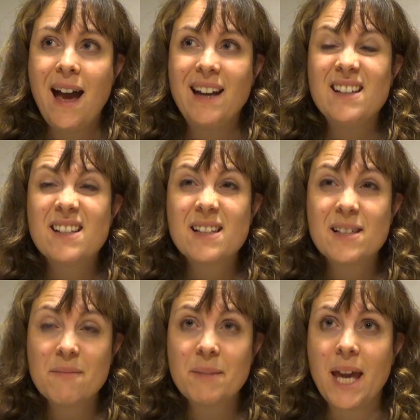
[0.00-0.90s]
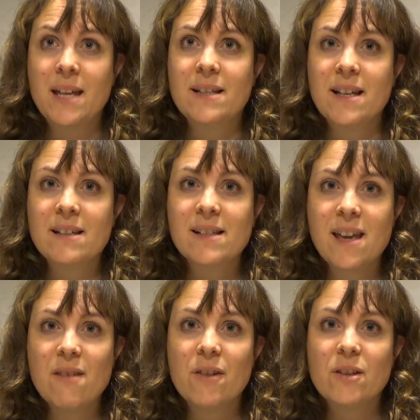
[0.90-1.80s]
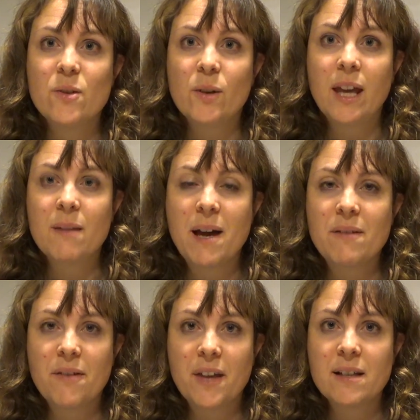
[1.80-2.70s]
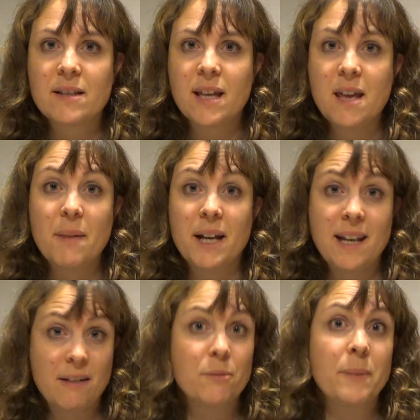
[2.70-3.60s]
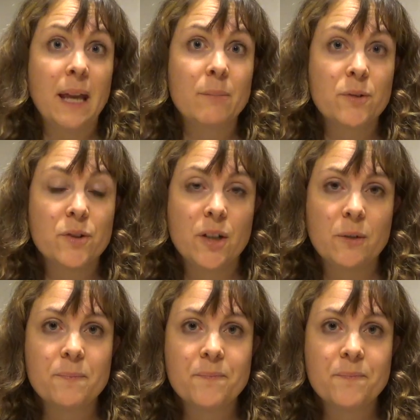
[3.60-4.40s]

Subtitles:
and in some cases, even talking about the things that he might never be able to do.